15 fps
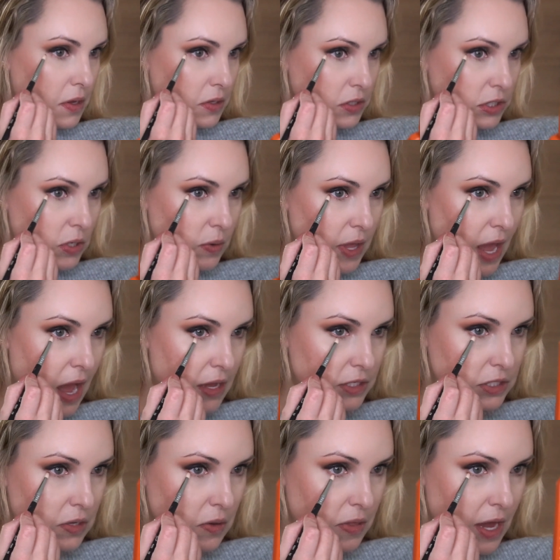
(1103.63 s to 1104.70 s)
So yeah,
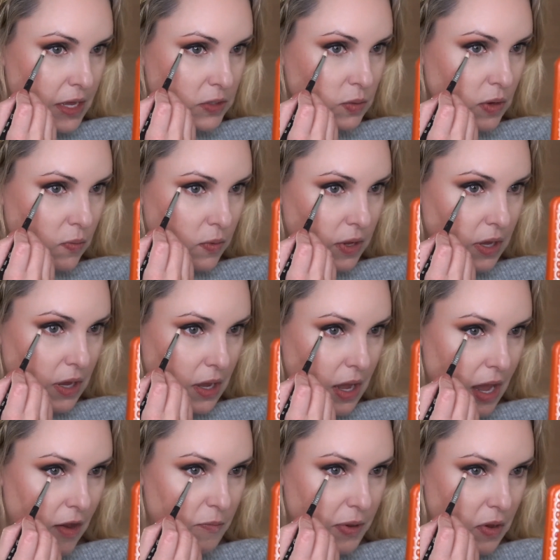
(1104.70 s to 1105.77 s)
so that's what we
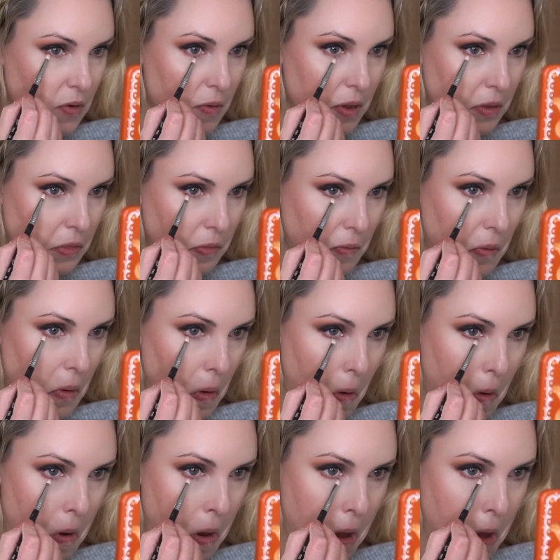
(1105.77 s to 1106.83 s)
have been going
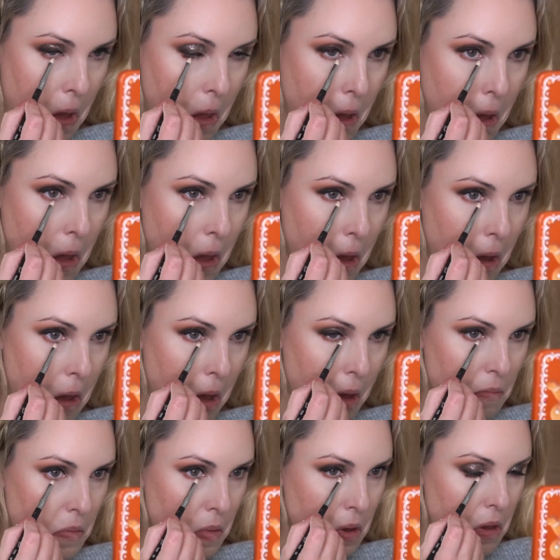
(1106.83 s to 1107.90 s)
through.
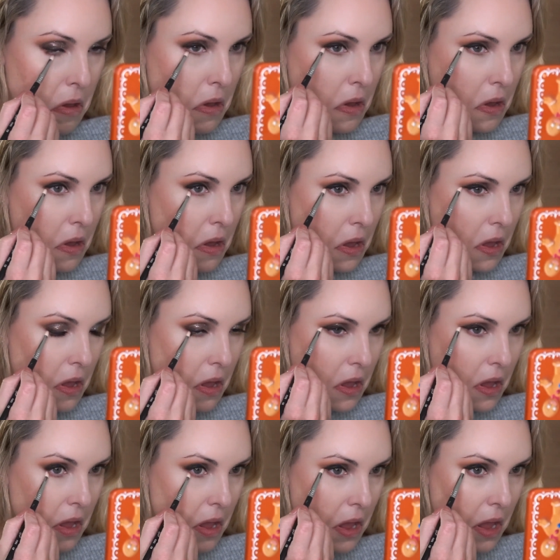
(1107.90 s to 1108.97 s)

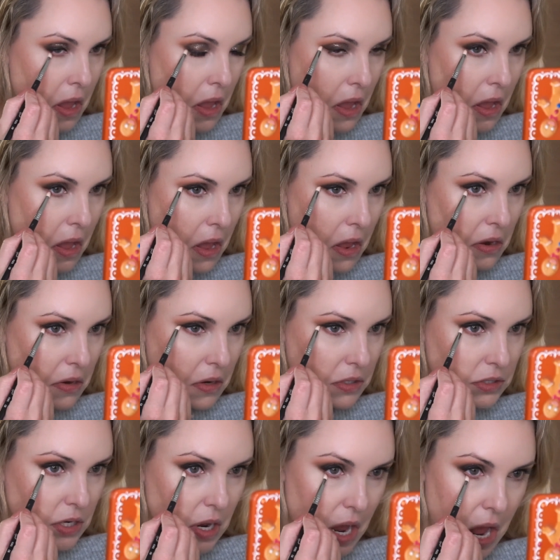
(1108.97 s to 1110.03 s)

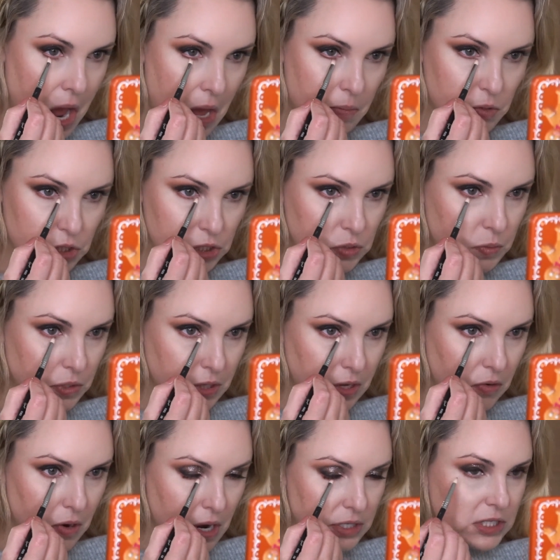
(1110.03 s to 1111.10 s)
And I'm just really
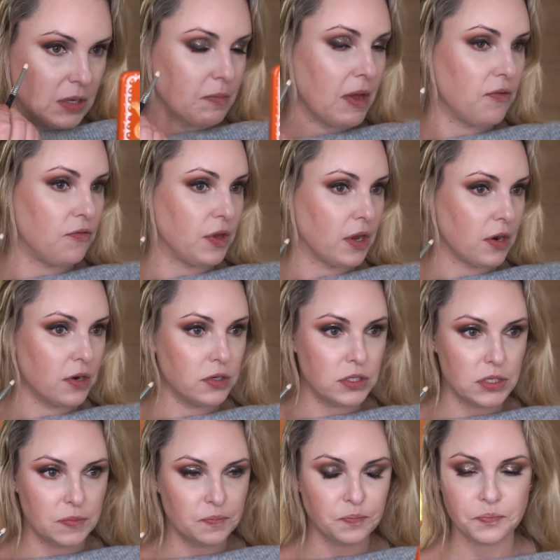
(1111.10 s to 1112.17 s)
crossing my
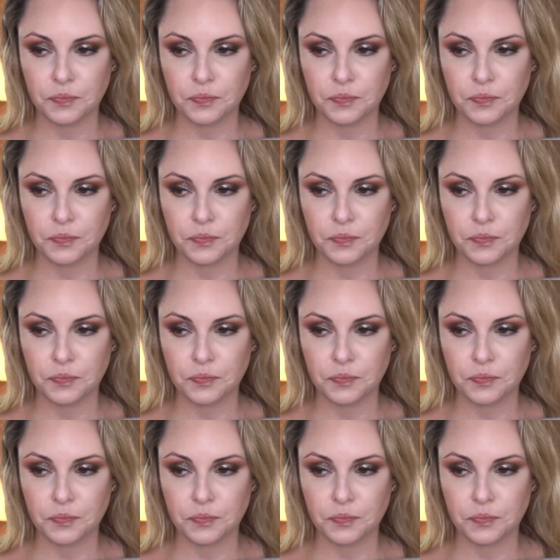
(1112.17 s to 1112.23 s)
fingers